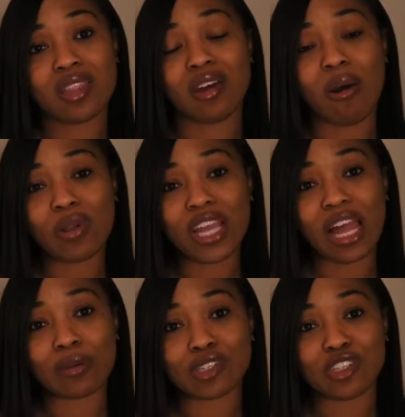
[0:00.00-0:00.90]
The only
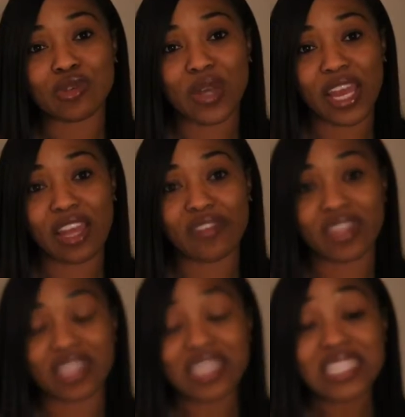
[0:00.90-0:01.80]
option you
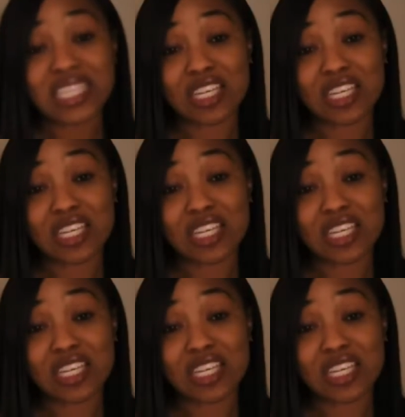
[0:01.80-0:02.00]
have is